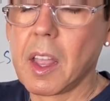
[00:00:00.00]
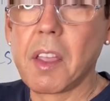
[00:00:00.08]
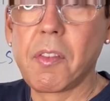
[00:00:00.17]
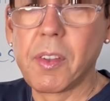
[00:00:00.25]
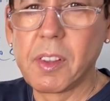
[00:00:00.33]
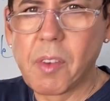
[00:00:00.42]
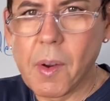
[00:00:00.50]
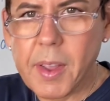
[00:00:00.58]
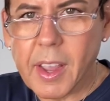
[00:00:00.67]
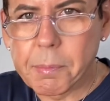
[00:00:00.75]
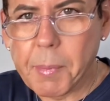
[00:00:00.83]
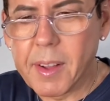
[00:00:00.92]
It feels very
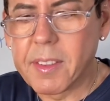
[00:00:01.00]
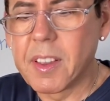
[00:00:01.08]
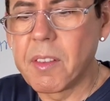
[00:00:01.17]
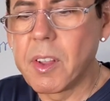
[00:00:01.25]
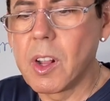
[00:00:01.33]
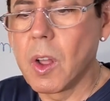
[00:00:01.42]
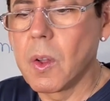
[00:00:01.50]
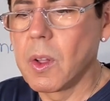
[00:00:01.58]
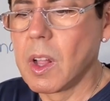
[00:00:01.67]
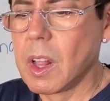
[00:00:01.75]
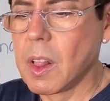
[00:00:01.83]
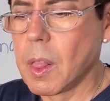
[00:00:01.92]
expensive, you know?
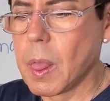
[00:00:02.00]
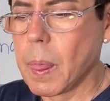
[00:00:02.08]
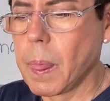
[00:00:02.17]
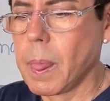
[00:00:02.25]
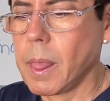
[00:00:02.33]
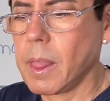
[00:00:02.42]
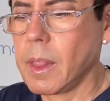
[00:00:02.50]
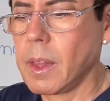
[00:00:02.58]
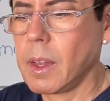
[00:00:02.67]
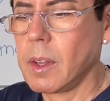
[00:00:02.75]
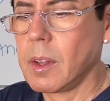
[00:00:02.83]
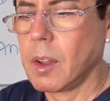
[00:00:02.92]

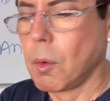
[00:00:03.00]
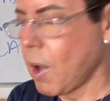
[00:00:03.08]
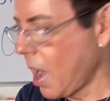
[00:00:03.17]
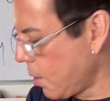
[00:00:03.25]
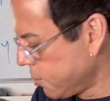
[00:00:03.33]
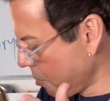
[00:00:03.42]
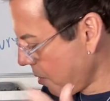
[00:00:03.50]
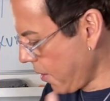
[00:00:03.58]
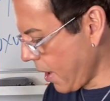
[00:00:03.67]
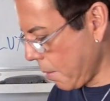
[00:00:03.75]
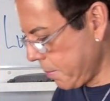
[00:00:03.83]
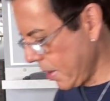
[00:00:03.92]
Wow, so very
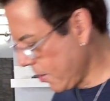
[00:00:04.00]
happy.